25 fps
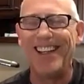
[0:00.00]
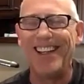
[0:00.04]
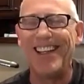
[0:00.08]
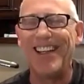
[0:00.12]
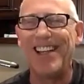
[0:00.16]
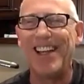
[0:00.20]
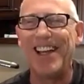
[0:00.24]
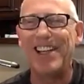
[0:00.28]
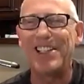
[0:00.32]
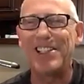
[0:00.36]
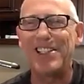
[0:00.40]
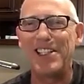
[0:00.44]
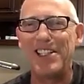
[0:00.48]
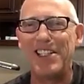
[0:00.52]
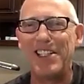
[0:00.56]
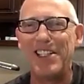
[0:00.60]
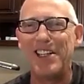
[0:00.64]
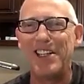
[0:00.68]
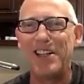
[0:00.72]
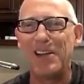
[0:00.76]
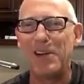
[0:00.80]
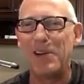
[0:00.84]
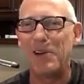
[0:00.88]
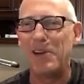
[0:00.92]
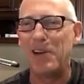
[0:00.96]
The next thing
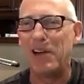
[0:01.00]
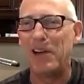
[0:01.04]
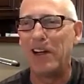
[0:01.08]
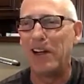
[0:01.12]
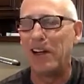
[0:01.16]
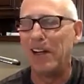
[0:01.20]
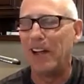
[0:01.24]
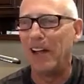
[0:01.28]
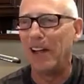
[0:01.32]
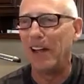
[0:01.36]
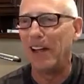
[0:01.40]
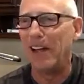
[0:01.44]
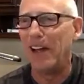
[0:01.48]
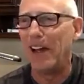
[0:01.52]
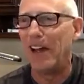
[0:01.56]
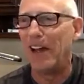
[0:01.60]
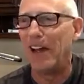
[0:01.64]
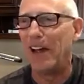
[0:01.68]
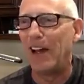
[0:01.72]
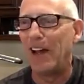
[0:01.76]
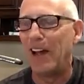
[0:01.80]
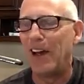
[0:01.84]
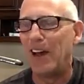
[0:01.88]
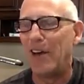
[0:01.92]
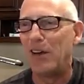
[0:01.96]
you know,
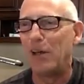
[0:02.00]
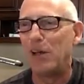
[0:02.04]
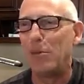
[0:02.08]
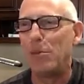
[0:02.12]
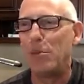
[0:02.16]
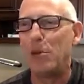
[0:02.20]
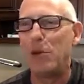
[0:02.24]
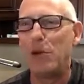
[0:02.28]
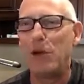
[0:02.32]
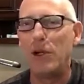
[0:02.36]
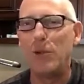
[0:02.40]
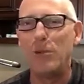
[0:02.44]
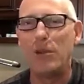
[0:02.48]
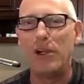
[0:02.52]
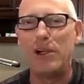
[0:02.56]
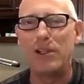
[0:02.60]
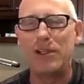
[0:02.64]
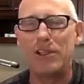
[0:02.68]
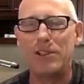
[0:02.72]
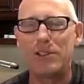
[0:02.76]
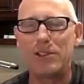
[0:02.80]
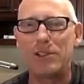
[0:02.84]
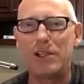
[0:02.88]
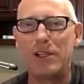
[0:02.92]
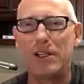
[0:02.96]

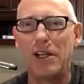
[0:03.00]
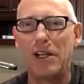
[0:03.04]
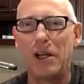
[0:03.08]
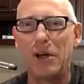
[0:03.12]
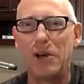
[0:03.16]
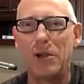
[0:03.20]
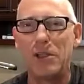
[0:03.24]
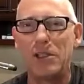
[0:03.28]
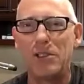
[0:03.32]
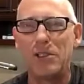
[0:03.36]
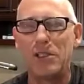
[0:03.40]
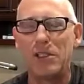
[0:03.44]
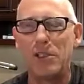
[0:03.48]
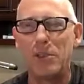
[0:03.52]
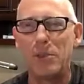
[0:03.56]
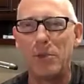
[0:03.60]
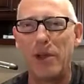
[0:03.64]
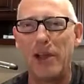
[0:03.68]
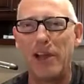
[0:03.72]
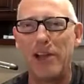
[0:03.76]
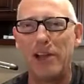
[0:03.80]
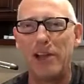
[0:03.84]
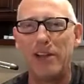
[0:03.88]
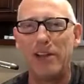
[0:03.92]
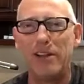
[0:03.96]
unemployment is the lowest it's
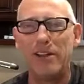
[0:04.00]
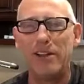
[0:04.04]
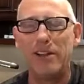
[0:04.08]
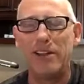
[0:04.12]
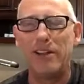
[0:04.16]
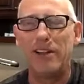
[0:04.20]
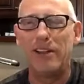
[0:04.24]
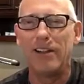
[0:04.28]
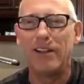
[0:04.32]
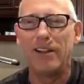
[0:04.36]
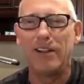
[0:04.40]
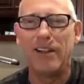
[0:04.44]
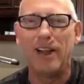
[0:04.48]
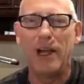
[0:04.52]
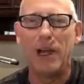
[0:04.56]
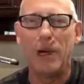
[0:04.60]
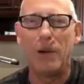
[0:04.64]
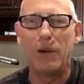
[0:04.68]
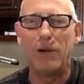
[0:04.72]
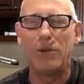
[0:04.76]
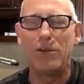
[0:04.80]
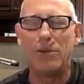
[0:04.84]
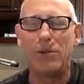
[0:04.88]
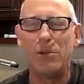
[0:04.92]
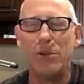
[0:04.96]
been in
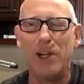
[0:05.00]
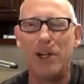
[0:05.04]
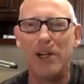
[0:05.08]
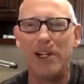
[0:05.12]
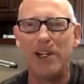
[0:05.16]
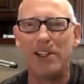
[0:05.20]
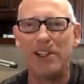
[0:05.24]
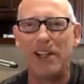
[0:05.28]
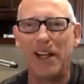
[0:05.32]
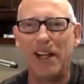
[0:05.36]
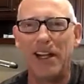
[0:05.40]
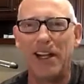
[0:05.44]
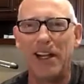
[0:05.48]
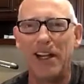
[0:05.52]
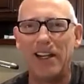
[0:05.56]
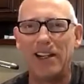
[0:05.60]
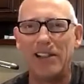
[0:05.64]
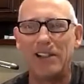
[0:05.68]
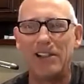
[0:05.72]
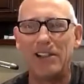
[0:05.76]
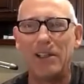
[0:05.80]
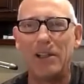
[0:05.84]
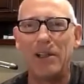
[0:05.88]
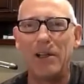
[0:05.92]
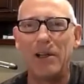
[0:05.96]
however many
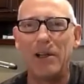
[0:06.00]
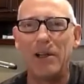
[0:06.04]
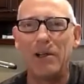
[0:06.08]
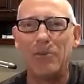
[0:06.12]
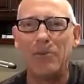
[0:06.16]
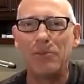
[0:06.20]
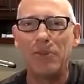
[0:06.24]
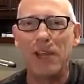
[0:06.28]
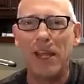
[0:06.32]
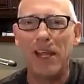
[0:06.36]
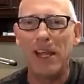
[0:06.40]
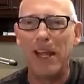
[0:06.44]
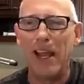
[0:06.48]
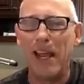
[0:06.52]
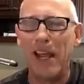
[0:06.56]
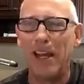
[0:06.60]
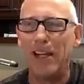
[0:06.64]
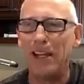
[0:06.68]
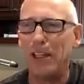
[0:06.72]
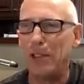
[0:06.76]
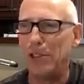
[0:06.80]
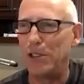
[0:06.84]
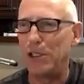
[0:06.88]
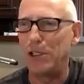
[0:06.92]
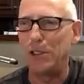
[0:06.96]
decades.
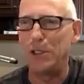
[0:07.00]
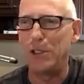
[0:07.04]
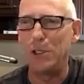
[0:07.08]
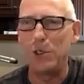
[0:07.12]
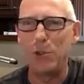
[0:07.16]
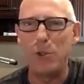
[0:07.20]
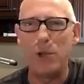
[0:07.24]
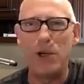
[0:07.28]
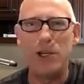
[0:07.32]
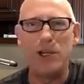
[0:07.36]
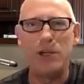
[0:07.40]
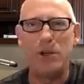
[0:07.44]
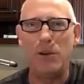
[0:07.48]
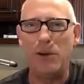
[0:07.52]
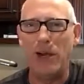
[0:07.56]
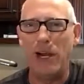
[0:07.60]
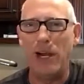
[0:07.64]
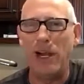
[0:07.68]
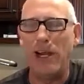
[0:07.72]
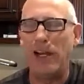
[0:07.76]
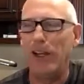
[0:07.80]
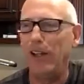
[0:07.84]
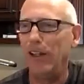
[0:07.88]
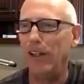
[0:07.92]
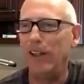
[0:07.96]
And he's just tweeting
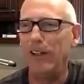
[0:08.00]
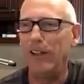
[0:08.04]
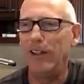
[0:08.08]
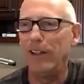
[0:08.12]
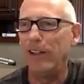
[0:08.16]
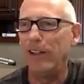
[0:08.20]
away.